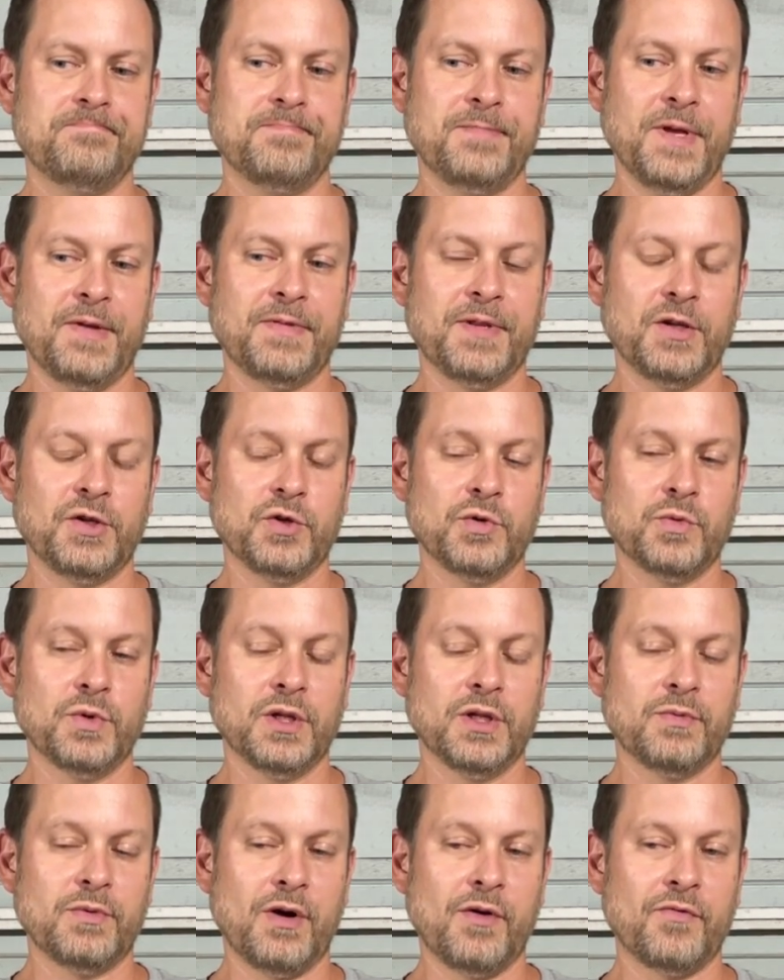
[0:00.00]
If they do
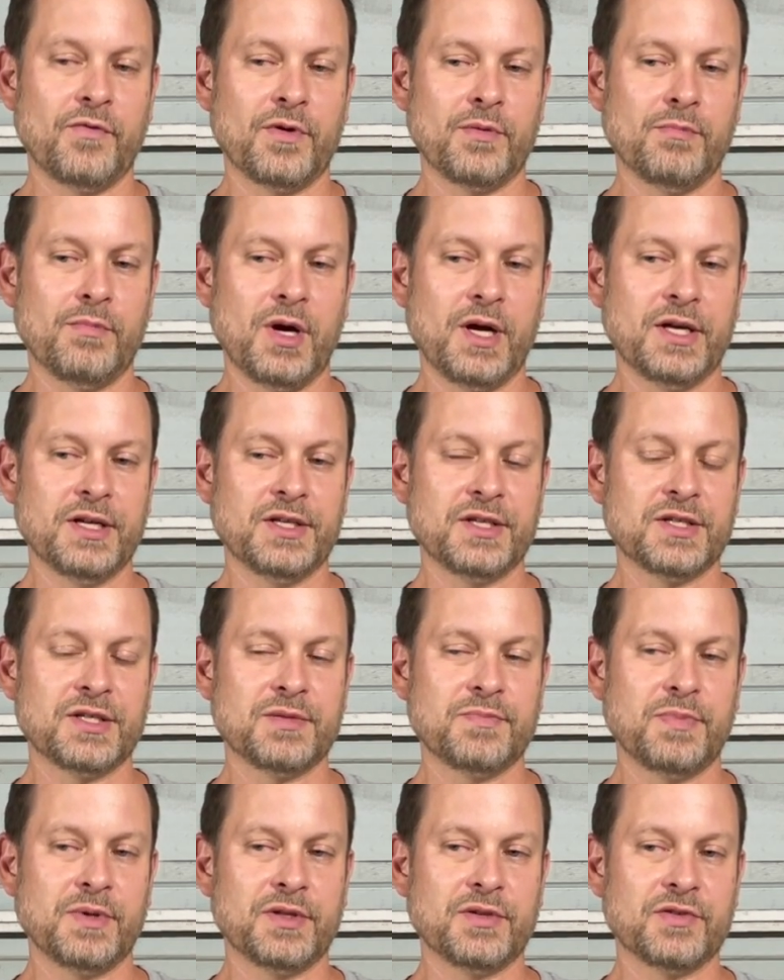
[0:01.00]
really well for
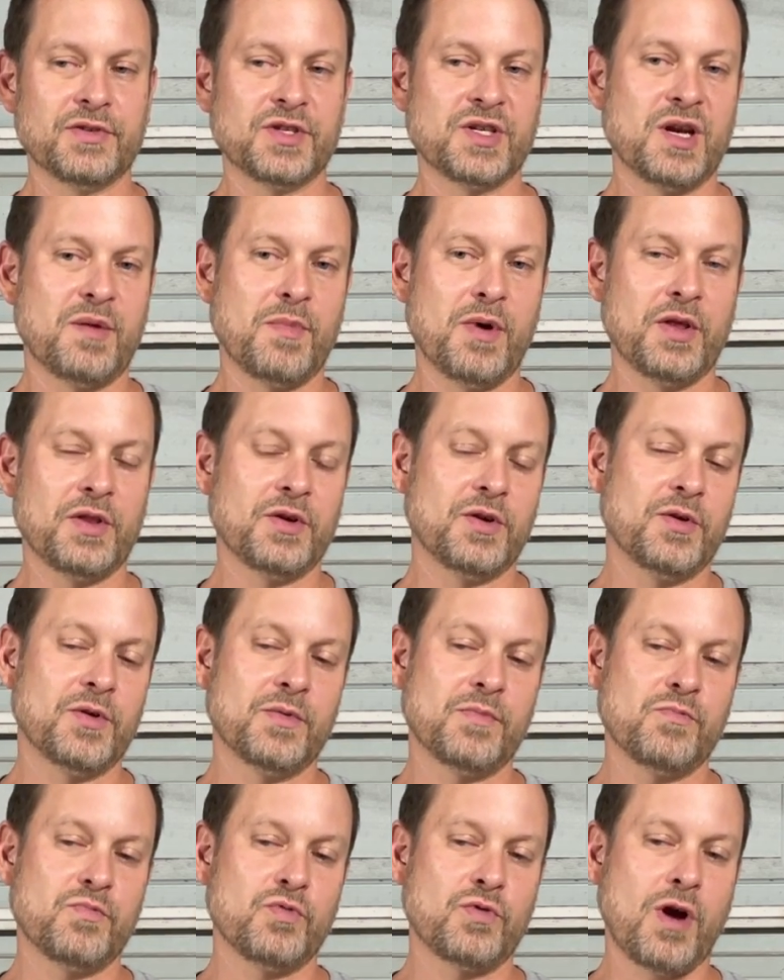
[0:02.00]
mites, but there's some other
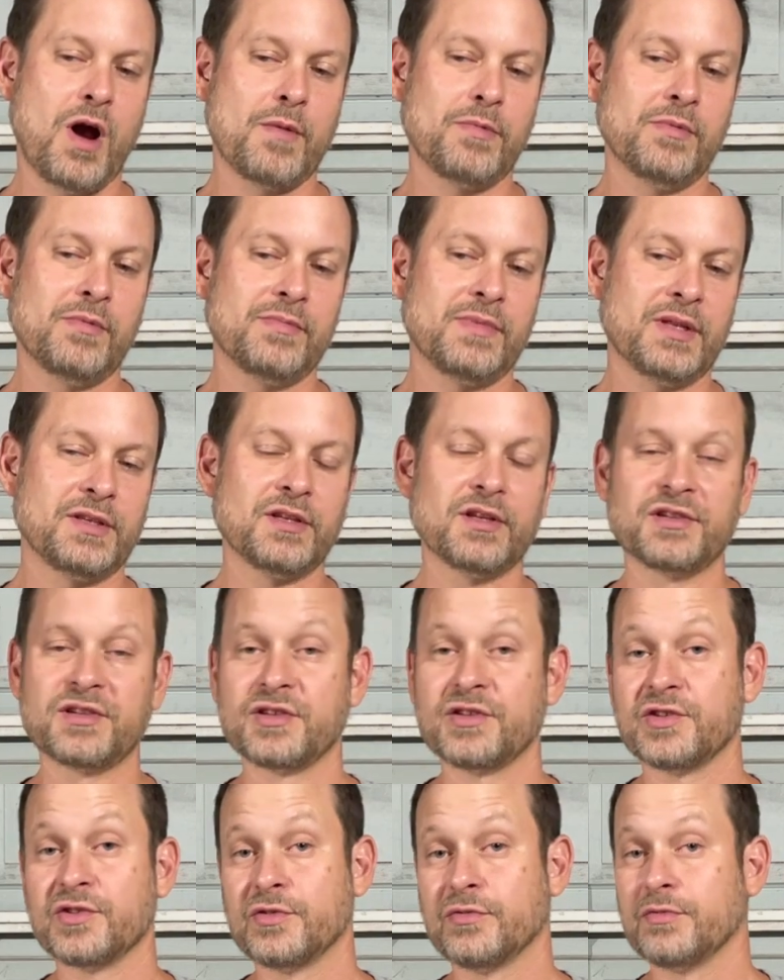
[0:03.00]
problem that
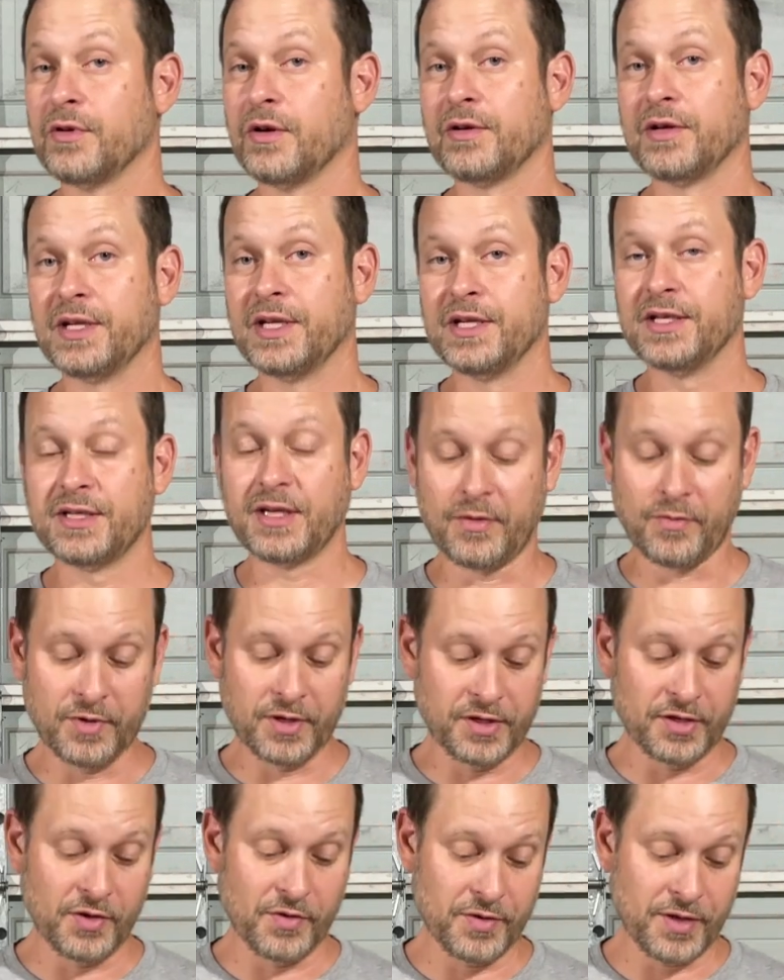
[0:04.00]
doesn't suit our needs, I
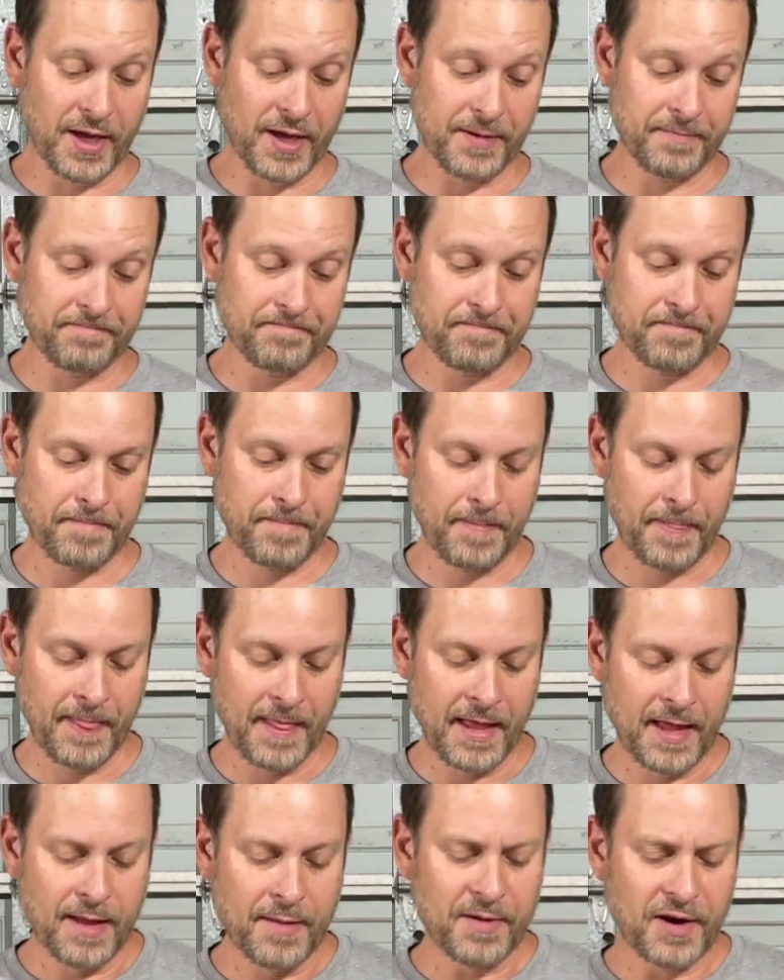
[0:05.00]
want to know that.
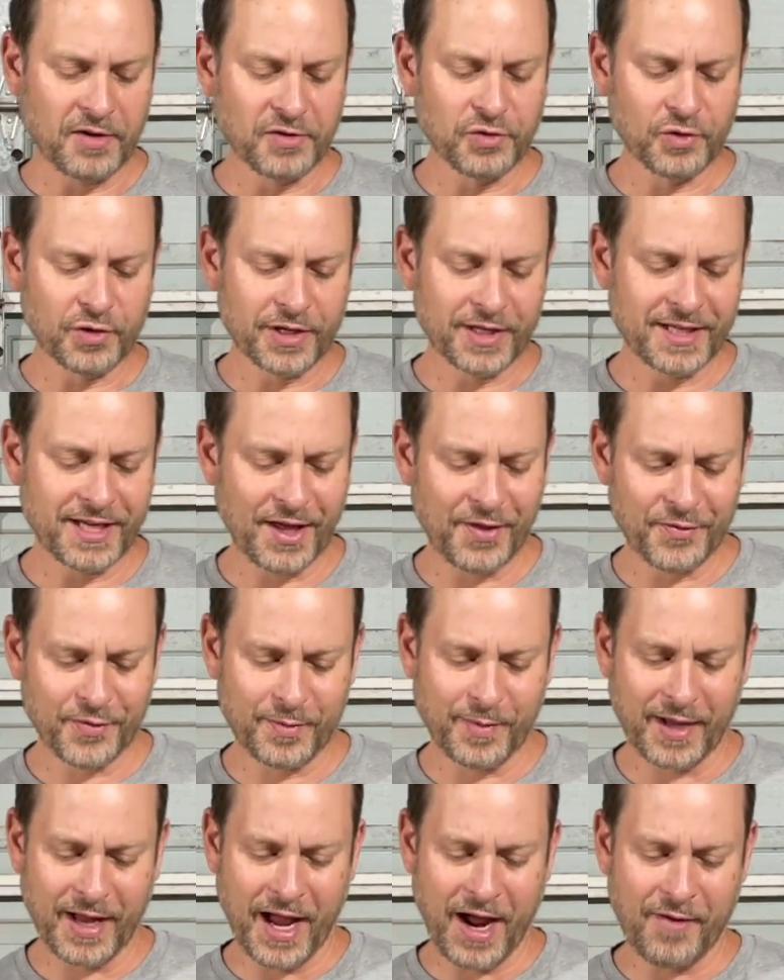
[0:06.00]
I was looking down through
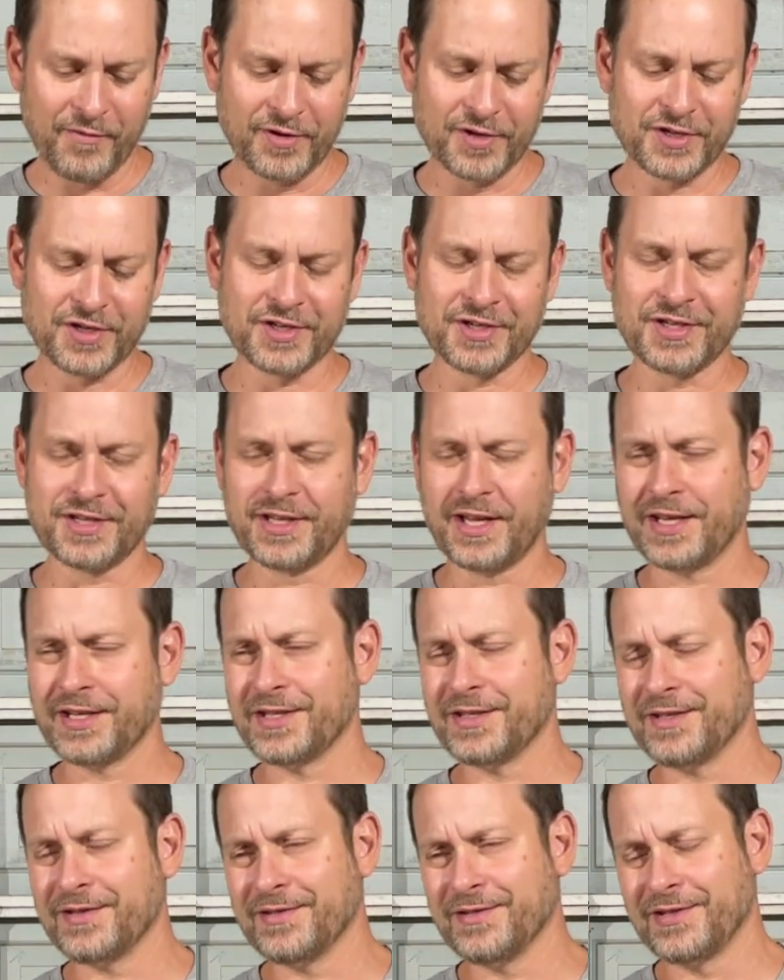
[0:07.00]
my averages, and
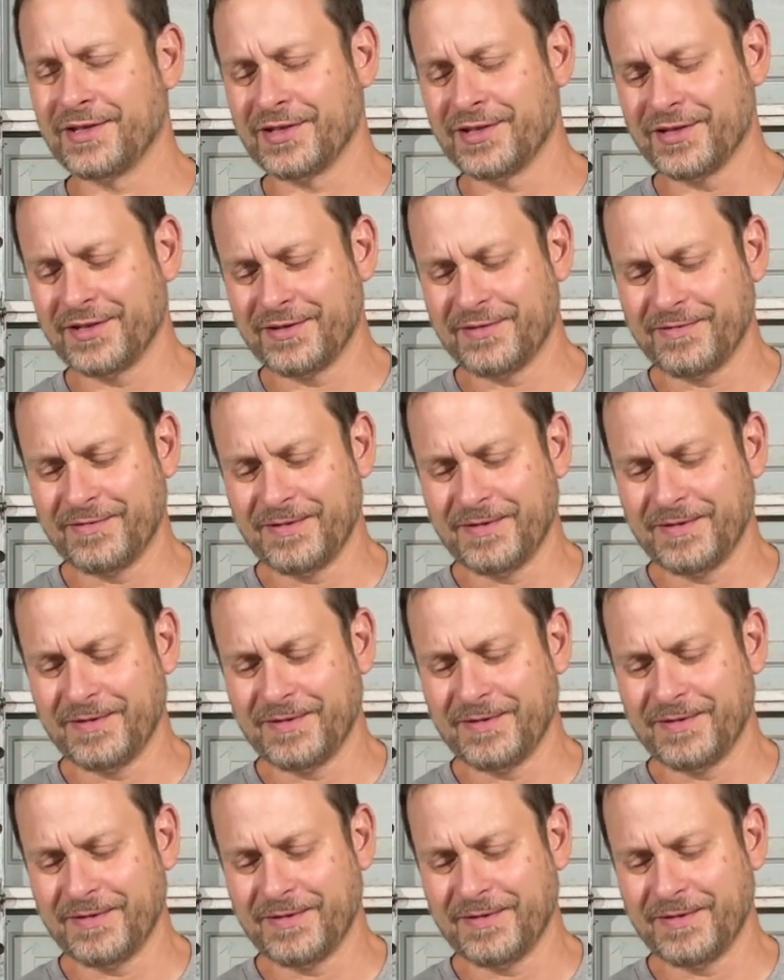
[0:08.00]
that's just,